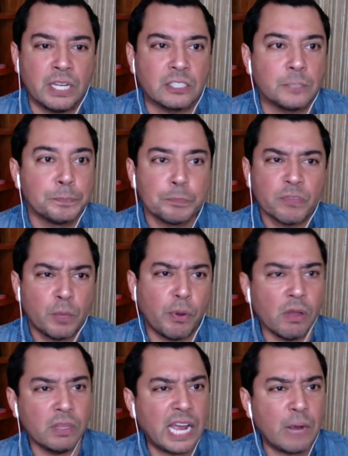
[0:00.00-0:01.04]
minutes,
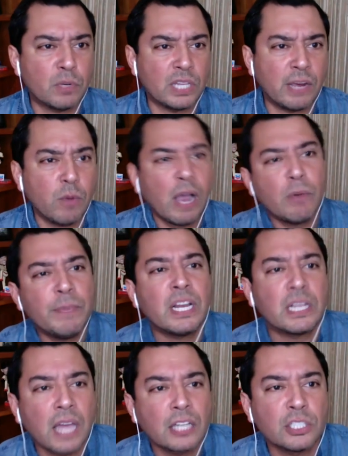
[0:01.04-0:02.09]
Paul and I were like, wow, we
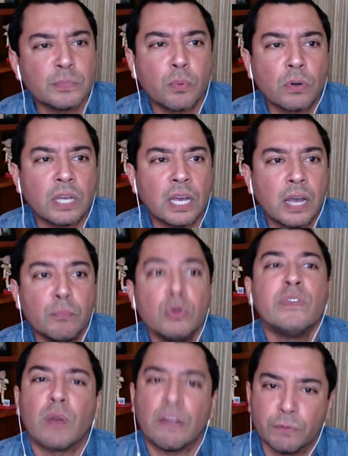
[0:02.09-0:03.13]
made a lot of sport uh,
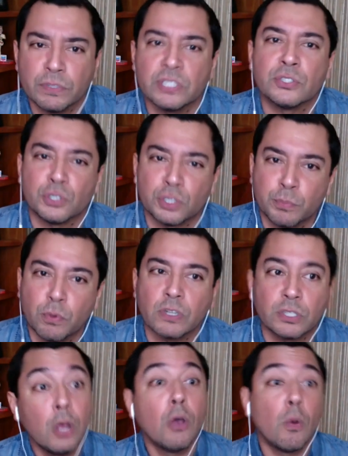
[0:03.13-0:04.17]
movie references to
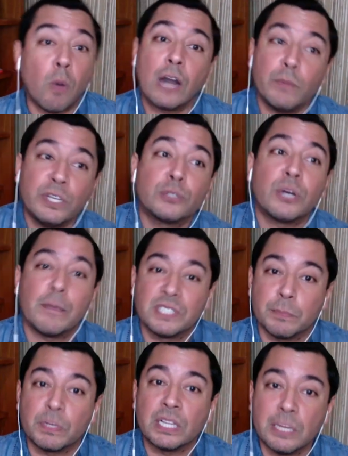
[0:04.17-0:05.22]
sports. Why don't we drop
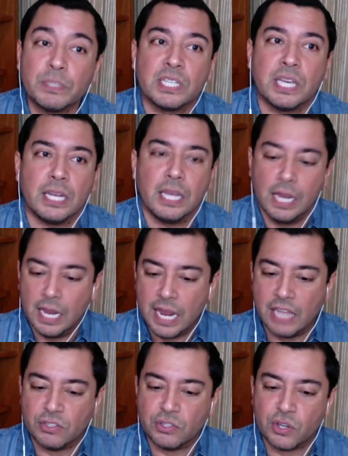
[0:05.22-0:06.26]
some clips in?
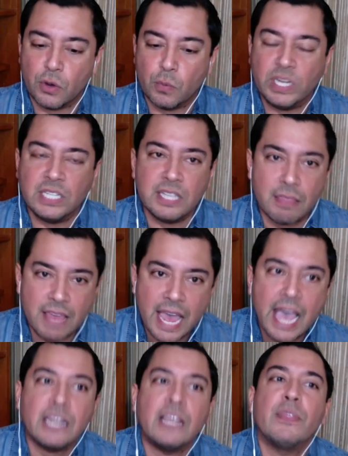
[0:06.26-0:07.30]
And so we did
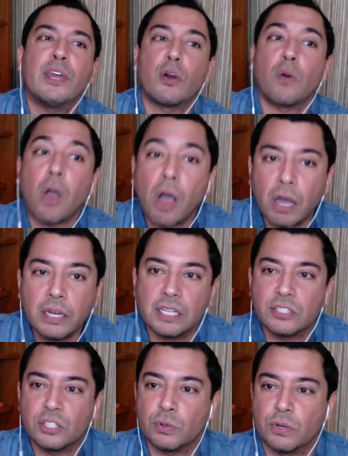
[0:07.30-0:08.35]
that. And then our
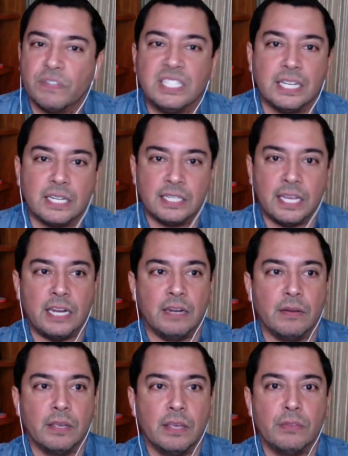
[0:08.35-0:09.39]
audience sort of
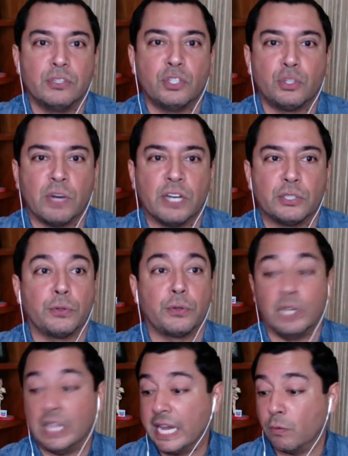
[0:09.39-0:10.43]
dictated the structure.
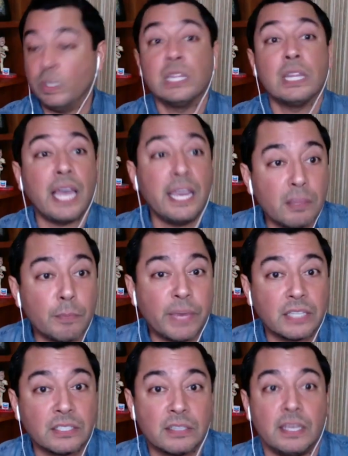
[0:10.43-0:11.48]
They're like, we like the
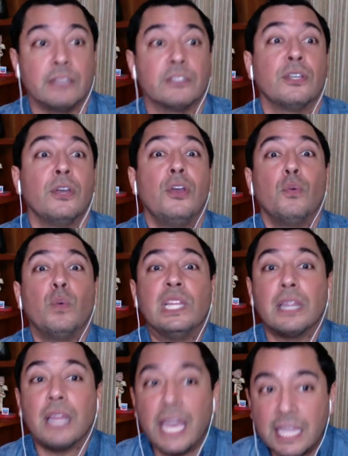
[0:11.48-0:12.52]
best things.
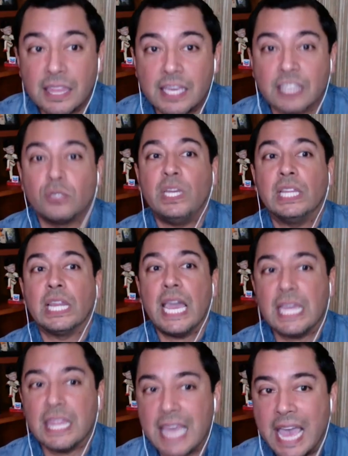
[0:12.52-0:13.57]
We like this. We
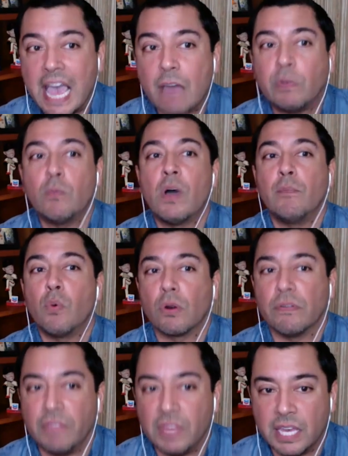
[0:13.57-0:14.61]
like that. We want
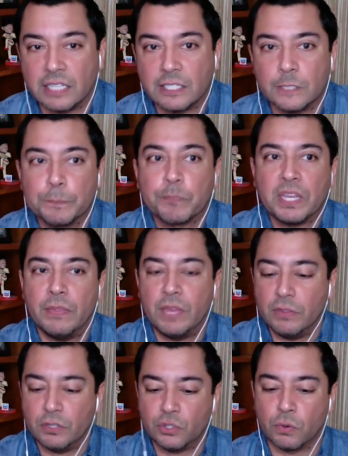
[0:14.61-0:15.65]
more of this. And
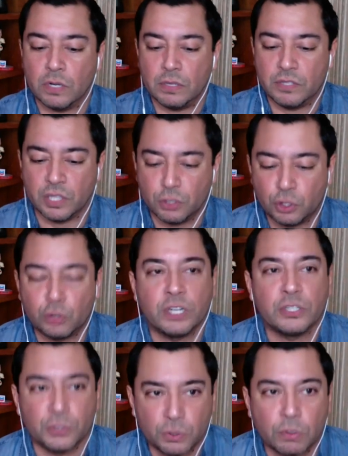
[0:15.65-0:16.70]
then the, sort, the
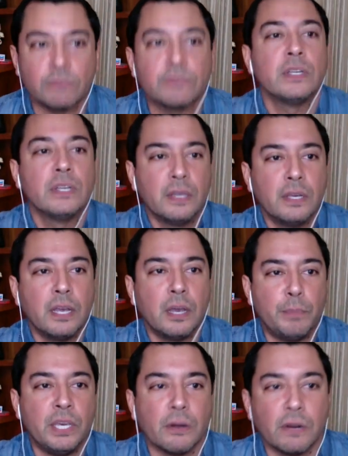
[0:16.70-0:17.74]
structure sort of
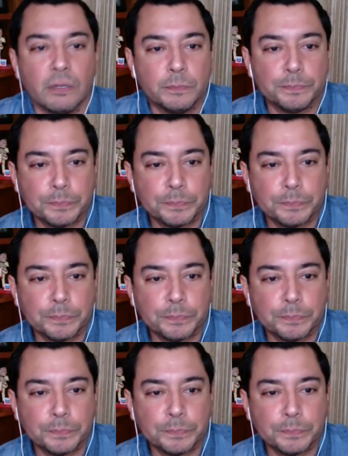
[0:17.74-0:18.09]
appeared.